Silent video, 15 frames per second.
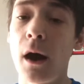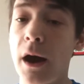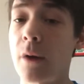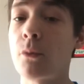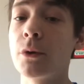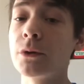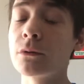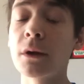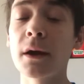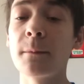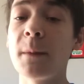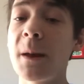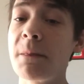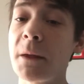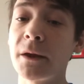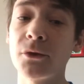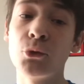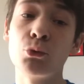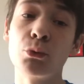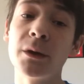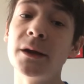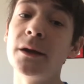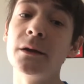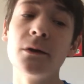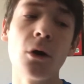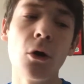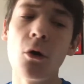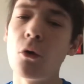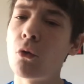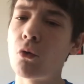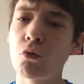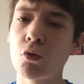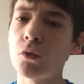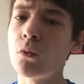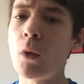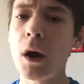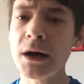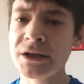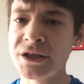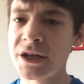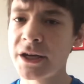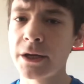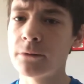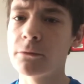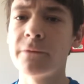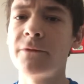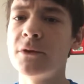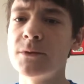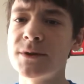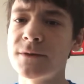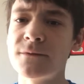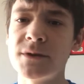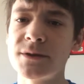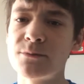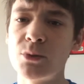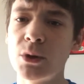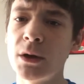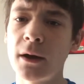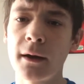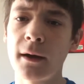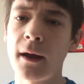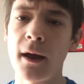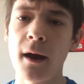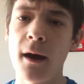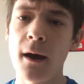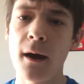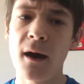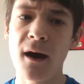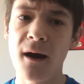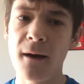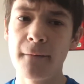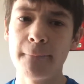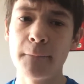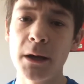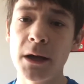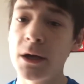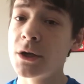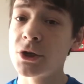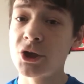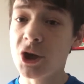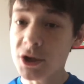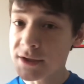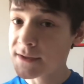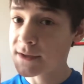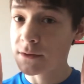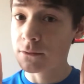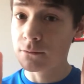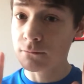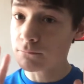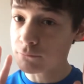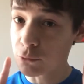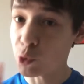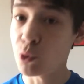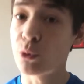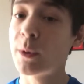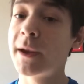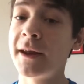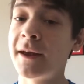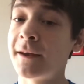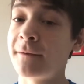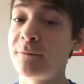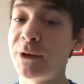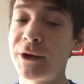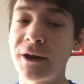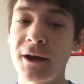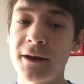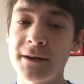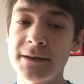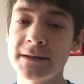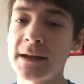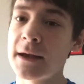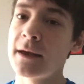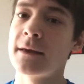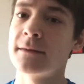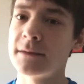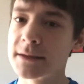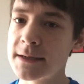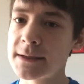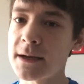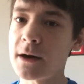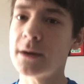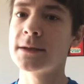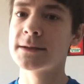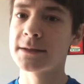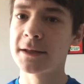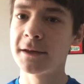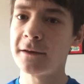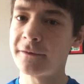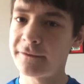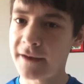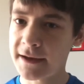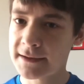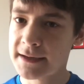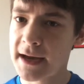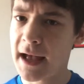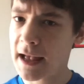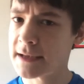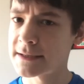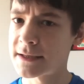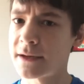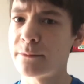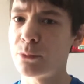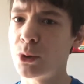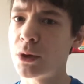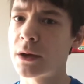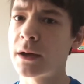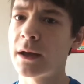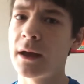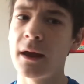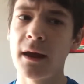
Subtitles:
I wouldn't recommend that you read or watch any reviews of this book. Just read it because this is honestly a fantastic book.